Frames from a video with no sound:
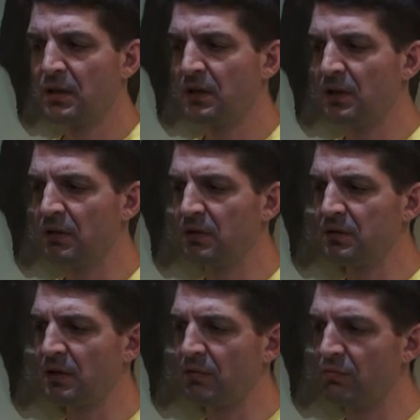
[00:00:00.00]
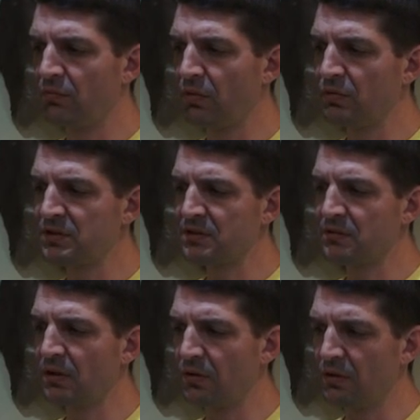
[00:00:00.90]
that will
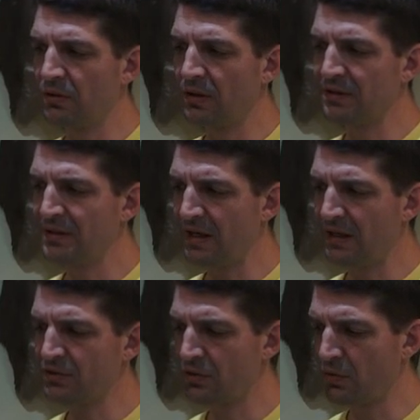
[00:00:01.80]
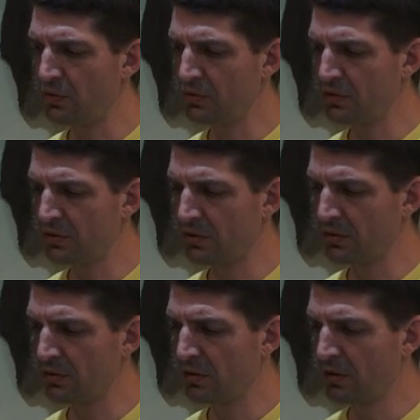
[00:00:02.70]
still attach onto
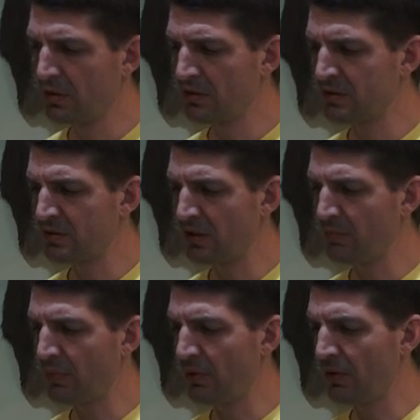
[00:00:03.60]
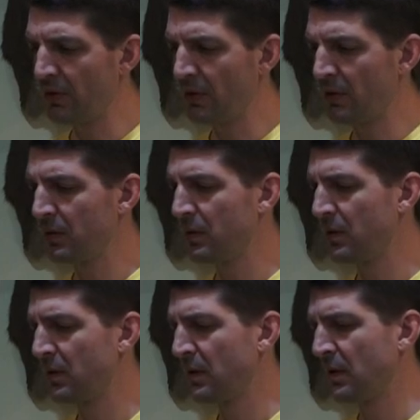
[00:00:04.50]
your sight bar there
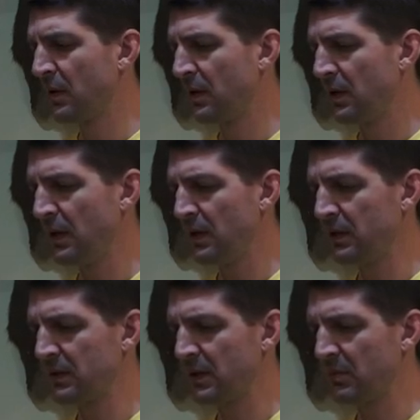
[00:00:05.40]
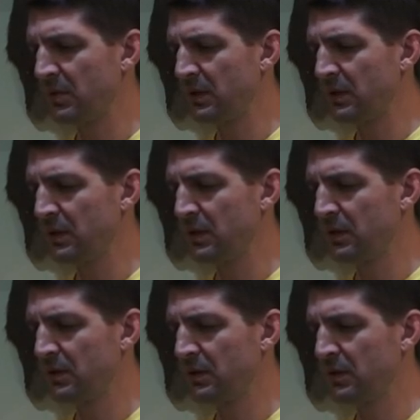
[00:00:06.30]
and can be
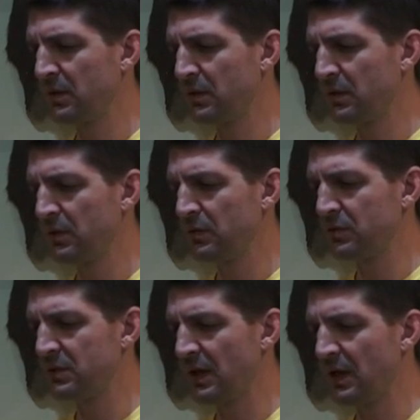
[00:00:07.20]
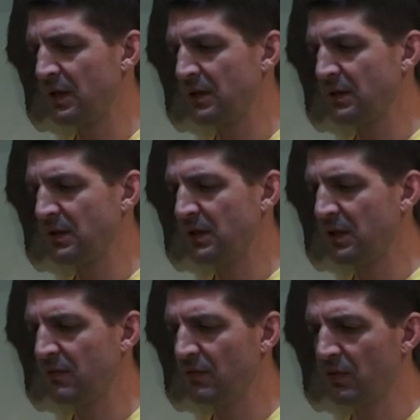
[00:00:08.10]
used
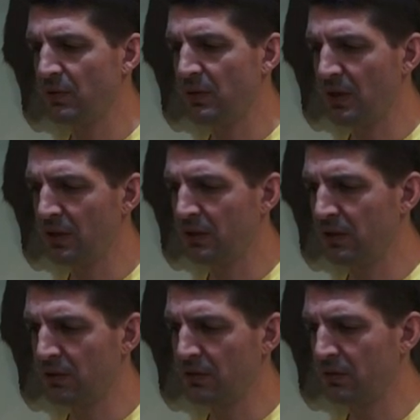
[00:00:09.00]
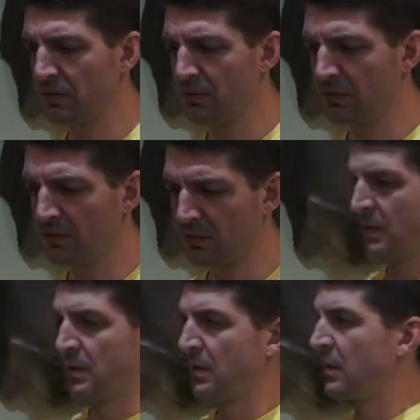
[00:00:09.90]
even all the way out here, you know.
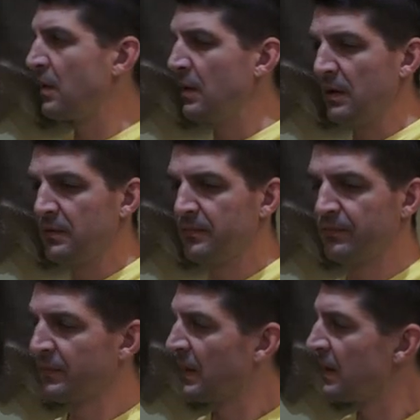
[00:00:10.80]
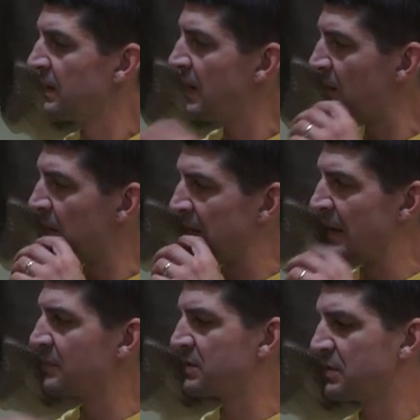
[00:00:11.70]
All right, now when it
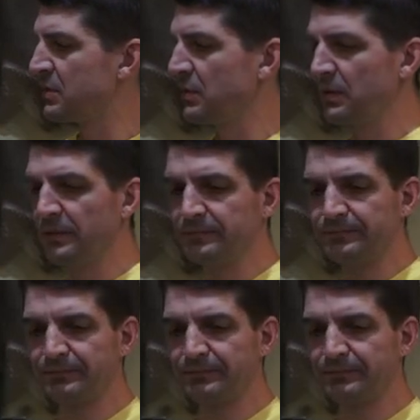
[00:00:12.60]
comes to tuning,